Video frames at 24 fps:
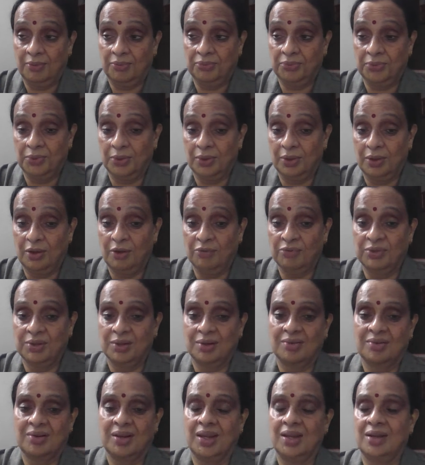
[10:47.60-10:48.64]
fall of
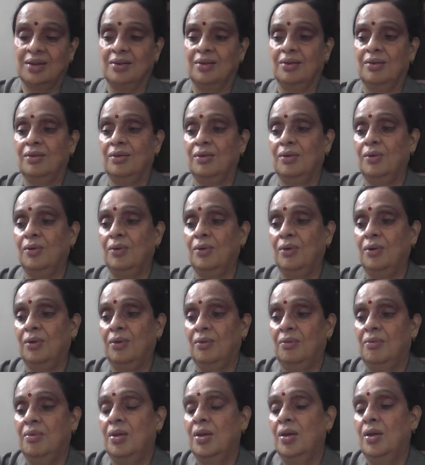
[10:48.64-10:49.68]
the rain
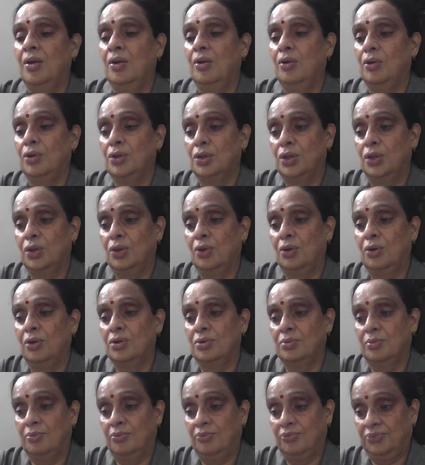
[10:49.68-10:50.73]
on
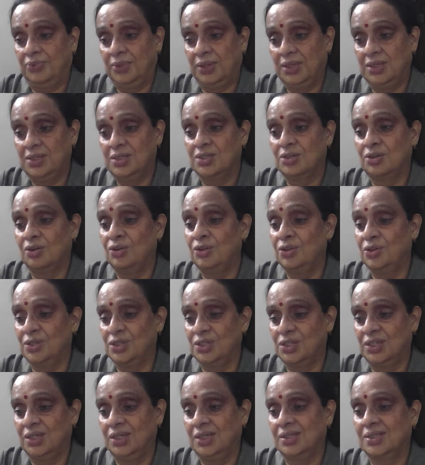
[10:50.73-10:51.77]
your face, on your
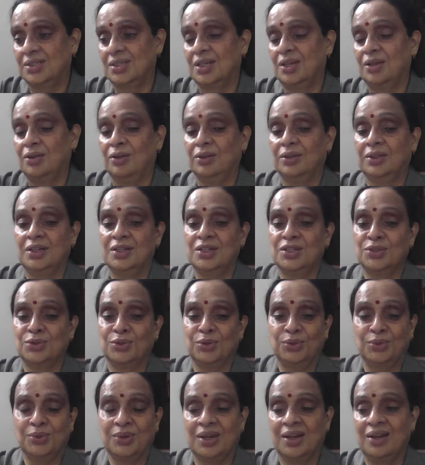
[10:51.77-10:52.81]
cheeks and all that. So
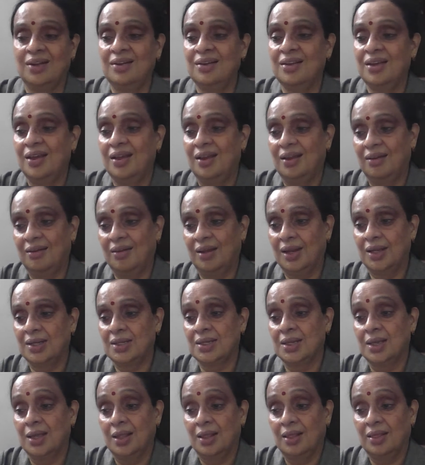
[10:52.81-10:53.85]
you can write.
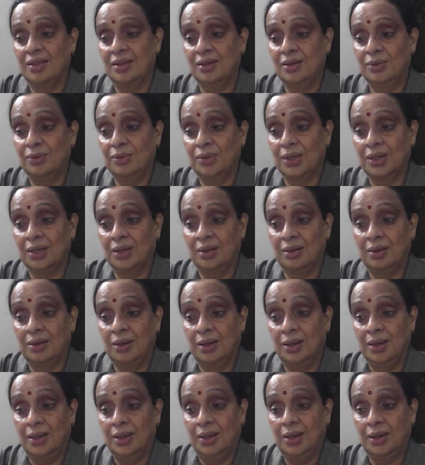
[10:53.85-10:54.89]
Then you can,
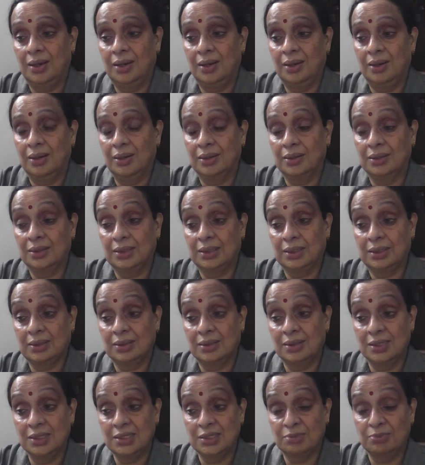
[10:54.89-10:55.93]

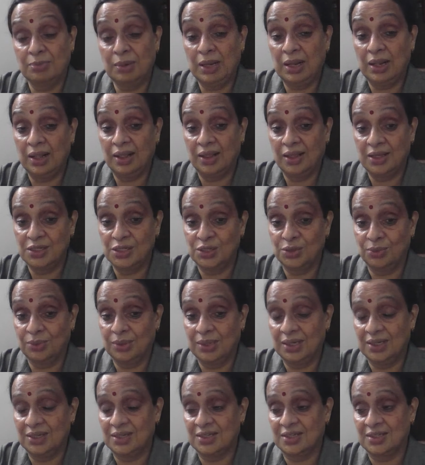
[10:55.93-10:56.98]
the smell that you
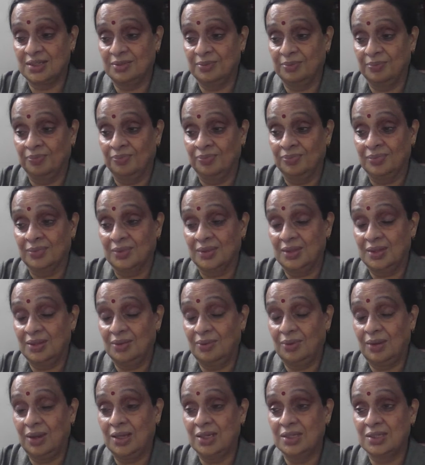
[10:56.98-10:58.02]
get.
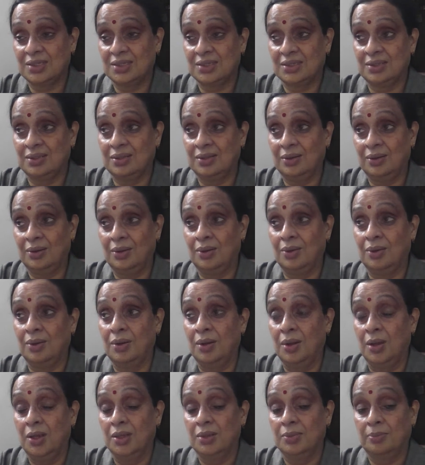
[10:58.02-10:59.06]
As the
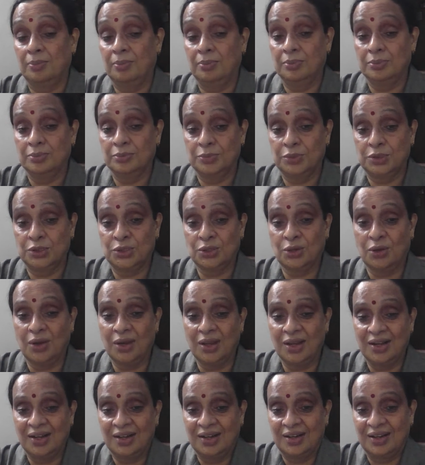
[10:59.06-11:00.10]

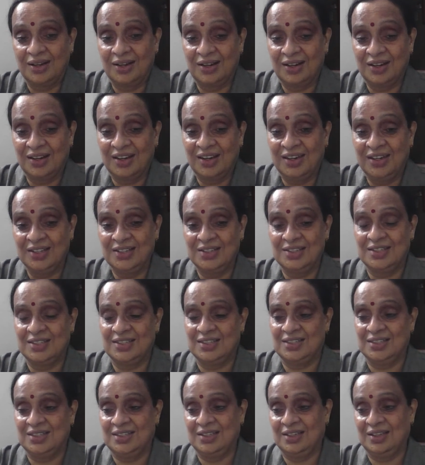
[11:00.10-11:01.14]
soil
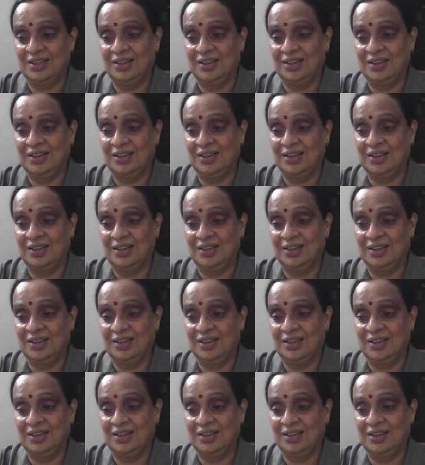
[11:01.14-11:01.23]
gets